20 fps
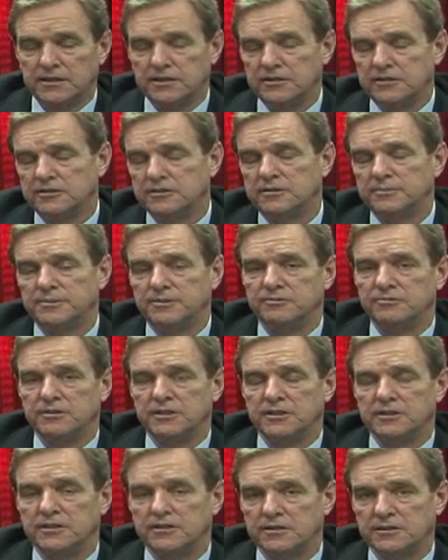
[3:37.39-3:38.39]
You should be
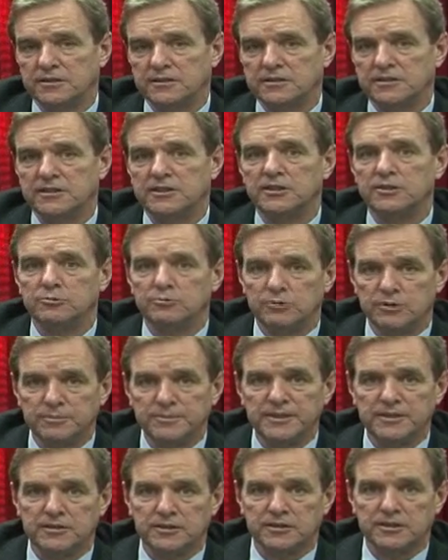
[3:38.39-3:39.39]
treated courteously. You will
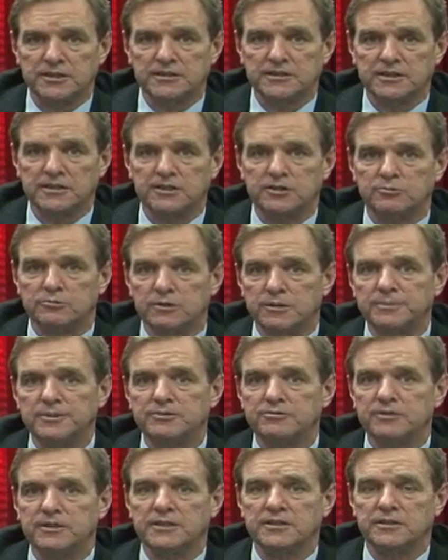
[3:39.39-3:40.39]
be courteously. You will be
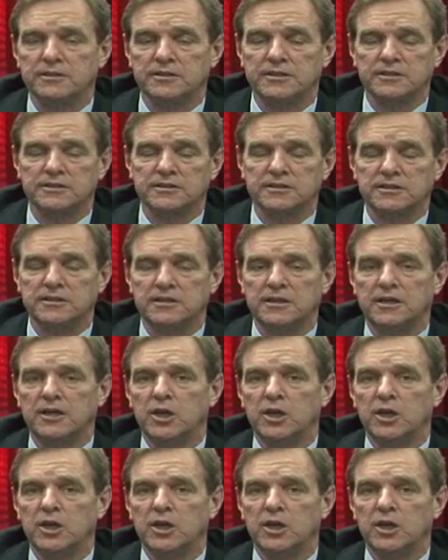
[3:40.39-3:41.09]
treated courteously.